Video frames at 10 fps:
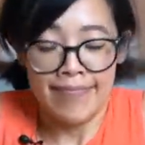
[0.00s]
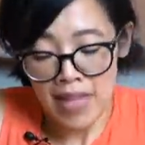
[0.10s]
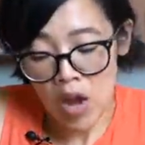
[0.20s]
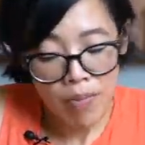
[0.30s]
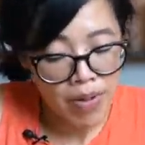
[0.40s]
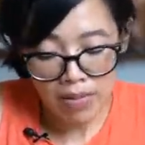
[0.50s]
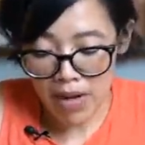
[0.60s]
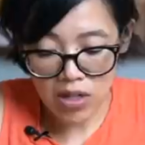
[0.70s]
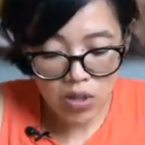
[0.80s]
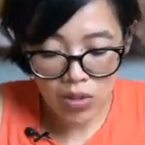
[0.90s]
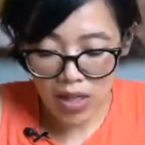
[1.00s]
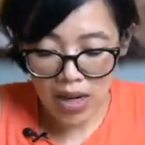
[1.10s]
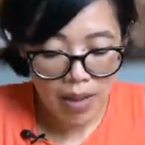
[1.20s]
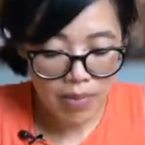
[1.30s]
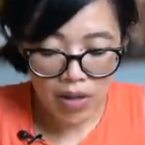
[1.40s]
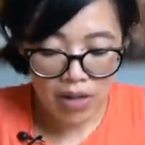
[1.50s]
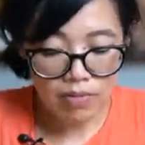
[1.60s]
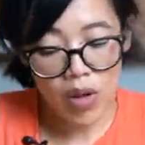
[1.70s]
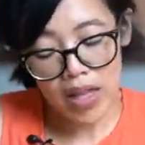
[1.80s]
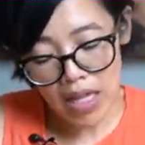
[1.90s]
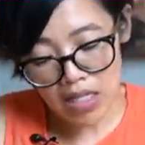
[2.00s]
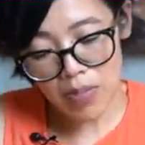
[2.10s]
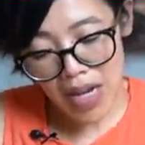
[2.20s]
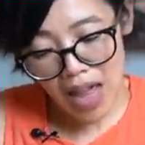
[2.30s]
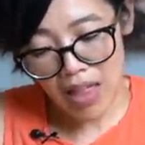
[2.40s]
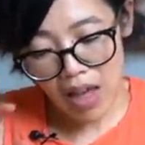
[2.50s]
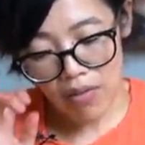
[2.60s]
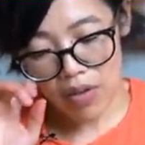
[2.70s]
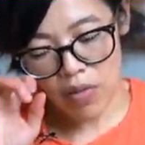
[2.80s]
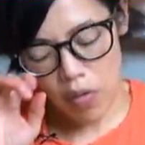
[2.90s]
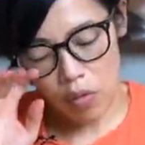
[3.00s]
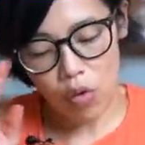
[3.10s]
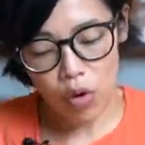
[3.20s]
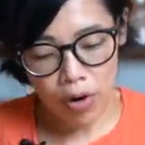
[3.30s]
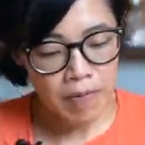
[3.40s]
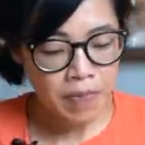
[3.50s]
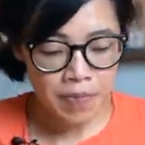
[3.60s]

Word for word: nope, not doing it. I'm gonna, well, it's been out of the oven for